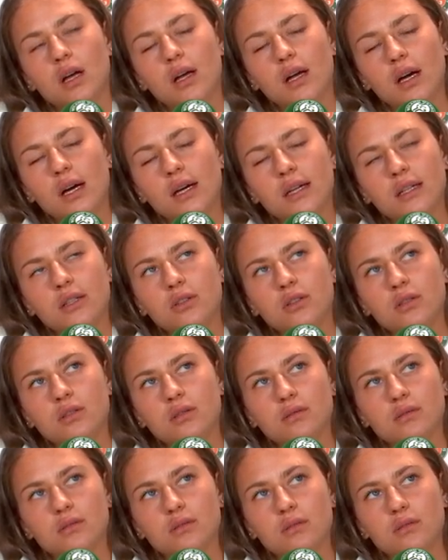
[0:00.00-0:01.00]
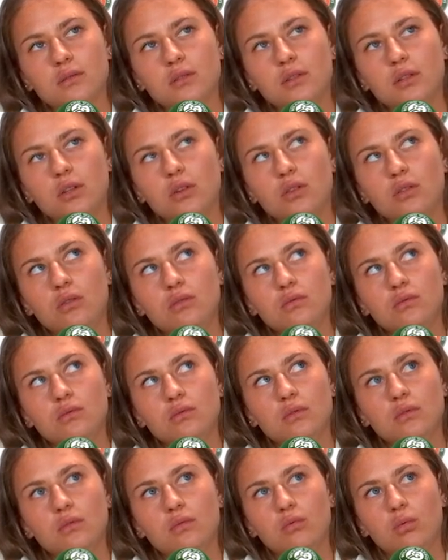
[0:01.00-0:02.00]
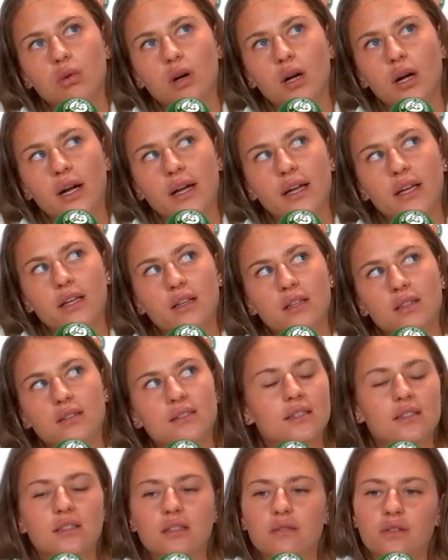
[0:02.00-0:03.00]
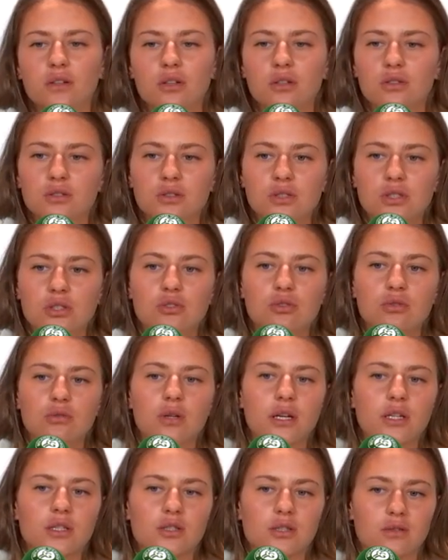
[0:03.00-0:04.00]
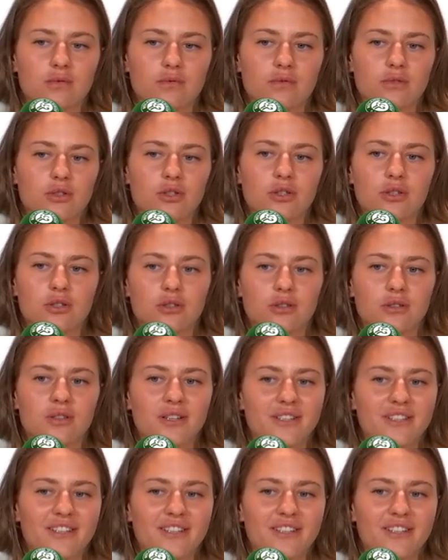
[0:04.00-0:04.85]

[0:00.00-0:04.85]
I don't know why it's a difficult situation for her.